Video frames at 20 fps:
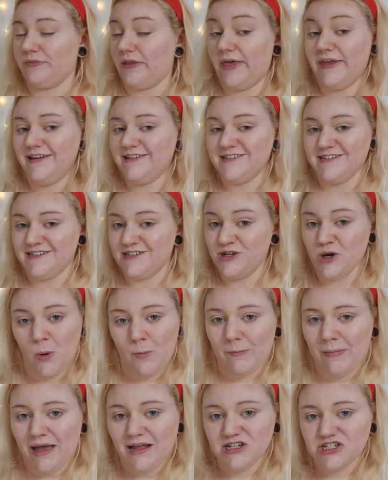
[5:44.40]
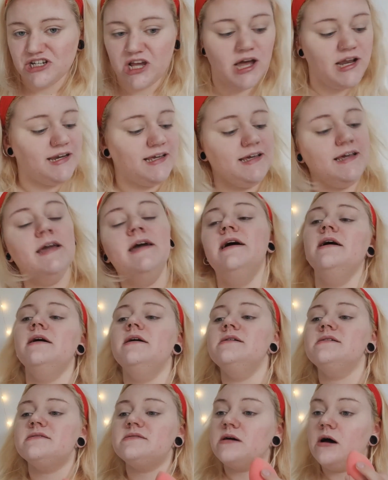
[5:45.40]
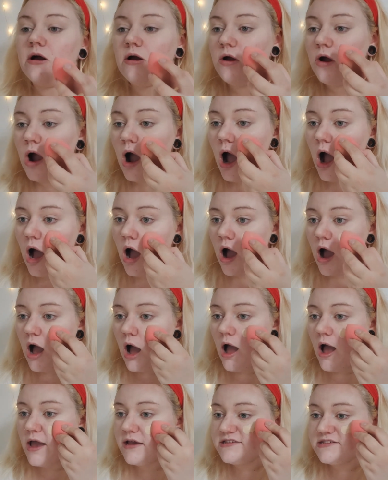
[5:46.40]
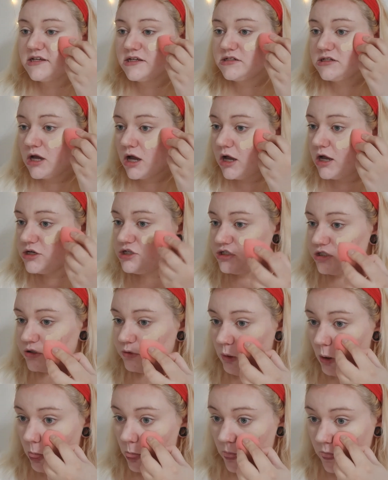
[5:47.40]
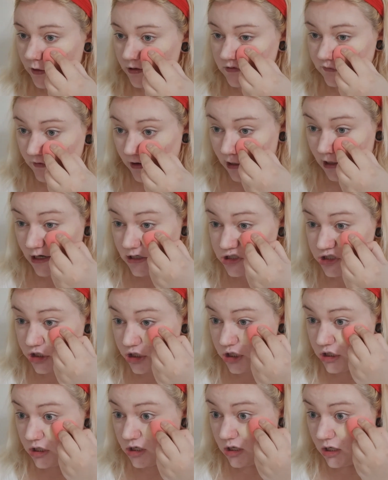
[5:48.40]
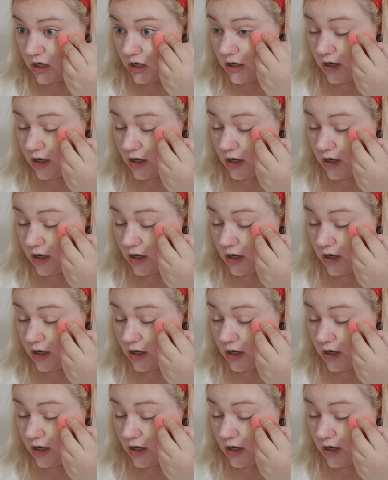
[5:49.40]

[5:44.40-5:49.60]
it did not match, honey. So I said to her, do you want this foundation?